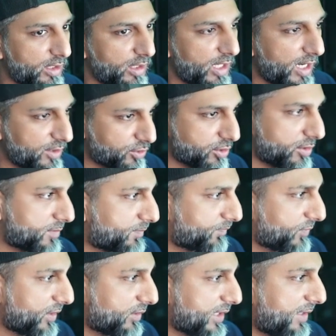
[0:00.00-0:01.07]
enter
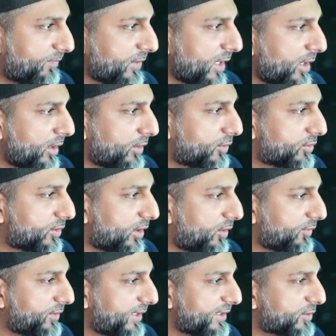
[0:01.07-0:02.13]
okay so
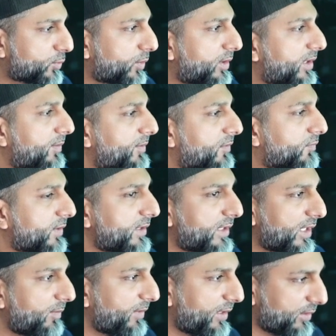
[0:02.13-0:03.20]
this one, let me
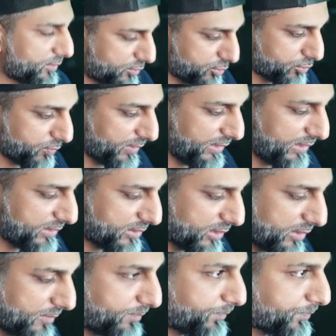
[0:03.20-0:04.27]
rename it treat.
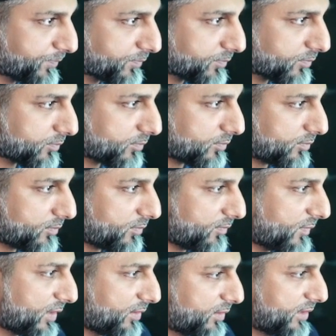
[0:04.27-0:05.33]

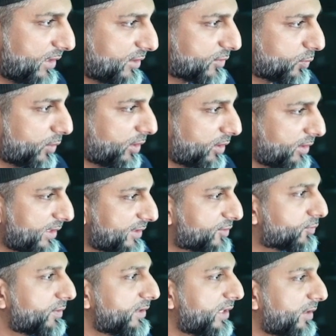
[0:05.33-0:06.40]
This one, let's
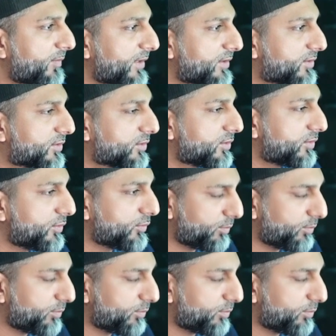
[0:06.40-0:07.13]
rename it to